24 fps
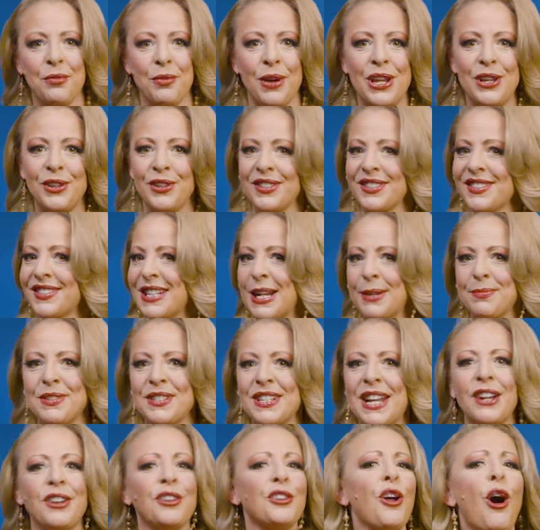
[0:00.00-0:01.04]
way you can stay up
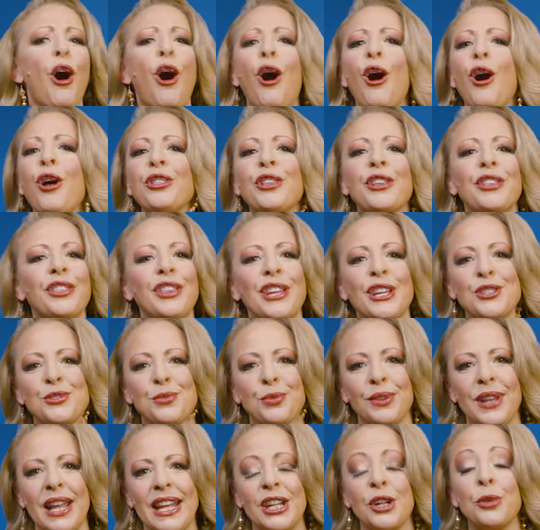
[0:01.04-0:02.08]
to date on all the
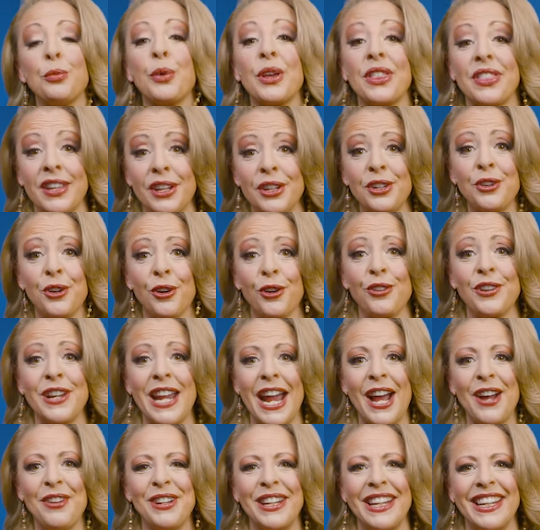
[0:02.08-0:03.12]
things related within Kern
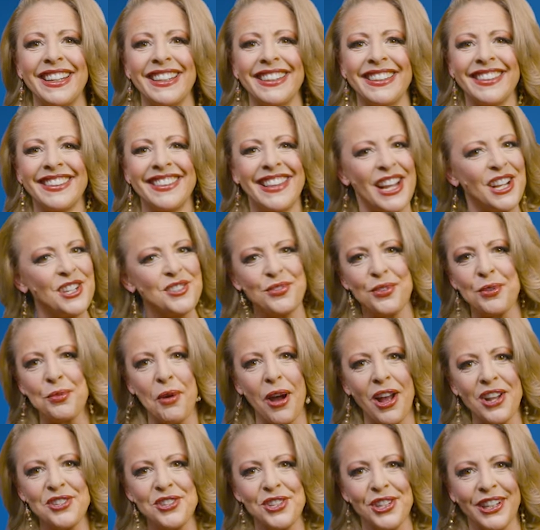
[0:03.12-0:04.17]
County. Thanks for
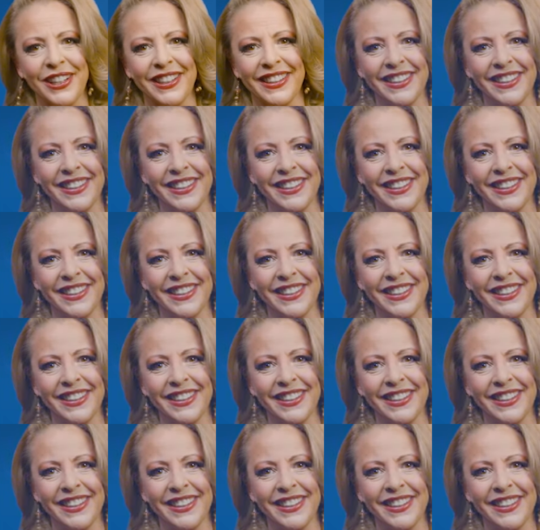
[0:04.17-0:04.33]
watching.